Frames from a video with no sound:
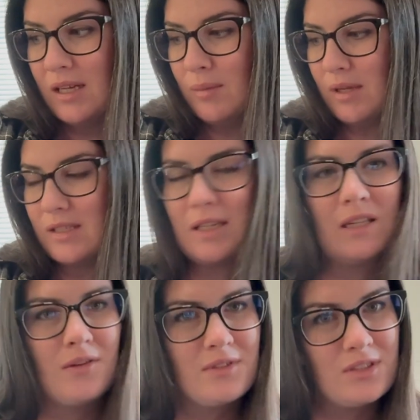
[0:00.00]
because he
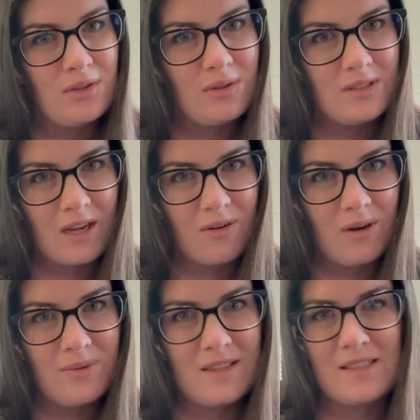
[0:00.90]
loves to
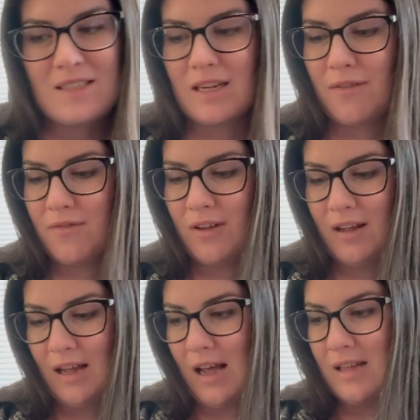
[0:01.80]
decorate with this stuff
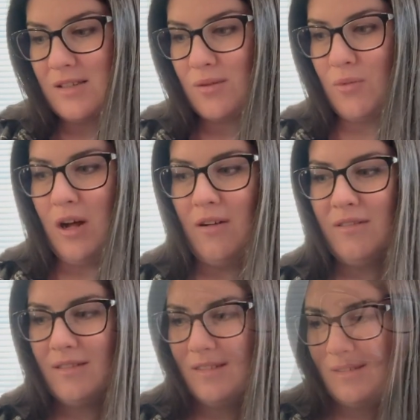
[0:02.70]
as well.
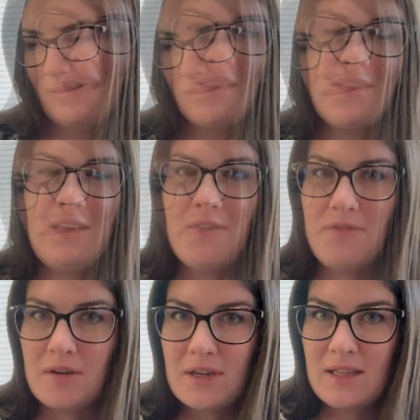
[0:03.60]
And the
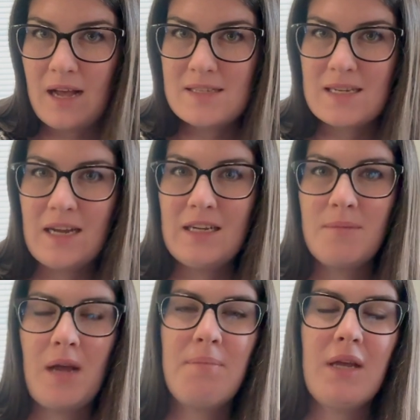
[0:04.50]
very last
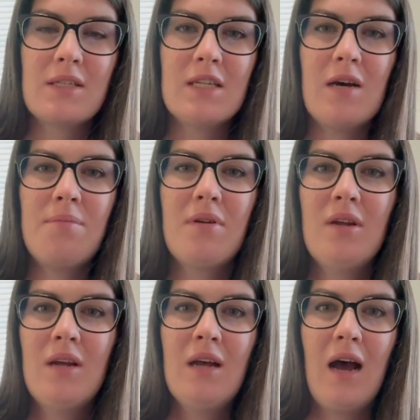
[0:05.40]
item I picked up,
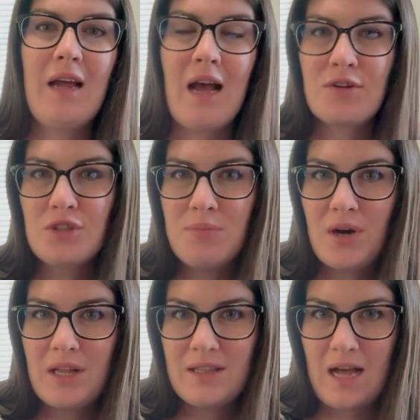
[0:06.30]
I actually
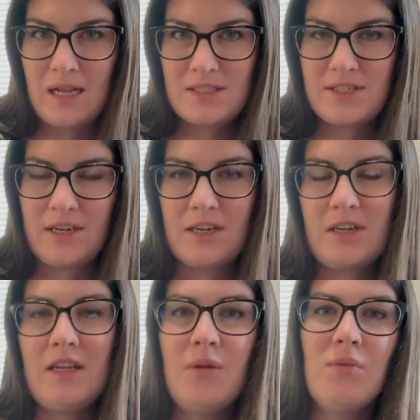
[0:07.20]
bought it last
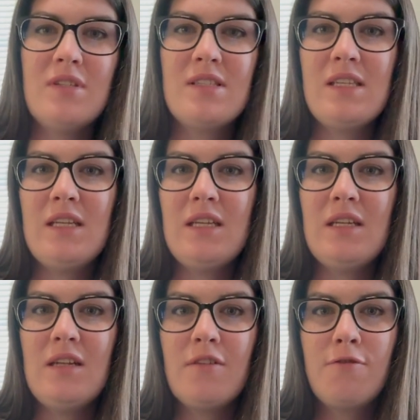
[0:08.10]
year. It was
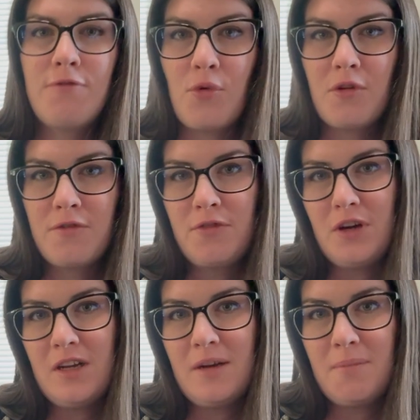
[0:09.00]
the
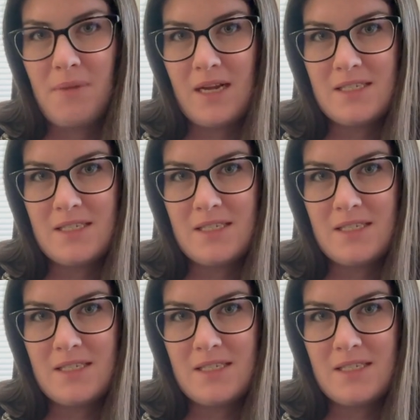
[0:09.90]
4-foot My